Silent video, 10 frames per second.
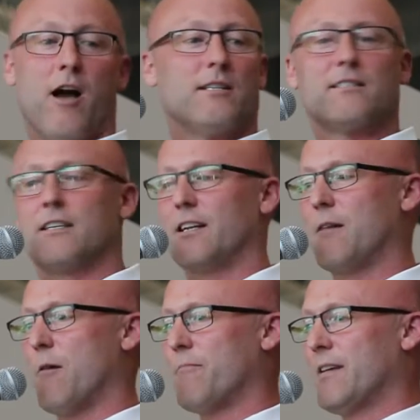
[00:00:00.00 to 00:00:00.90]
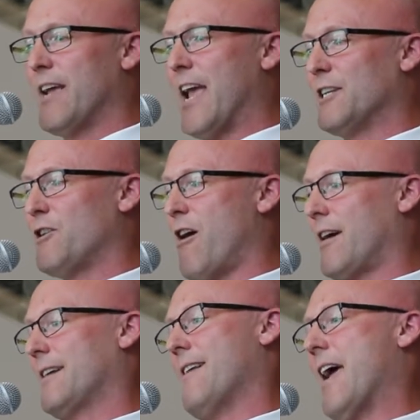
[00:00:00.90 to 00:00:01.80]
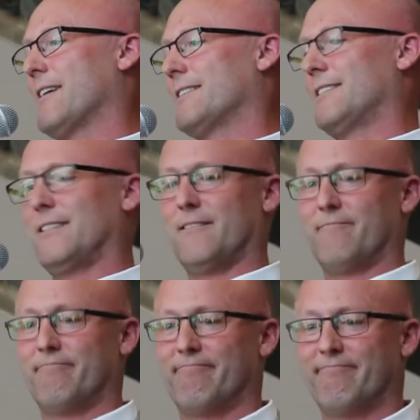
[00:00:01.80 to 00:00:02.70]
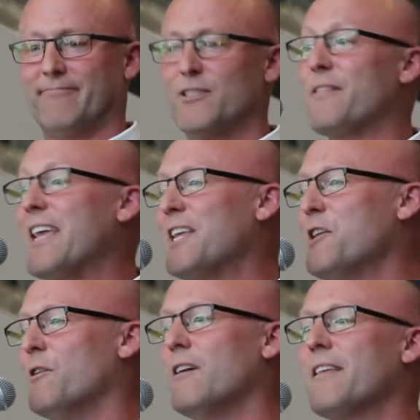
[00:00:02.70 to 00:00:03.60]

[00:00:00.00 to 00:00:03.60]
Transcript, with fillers: Voss is going to come up and talk next. So thank you.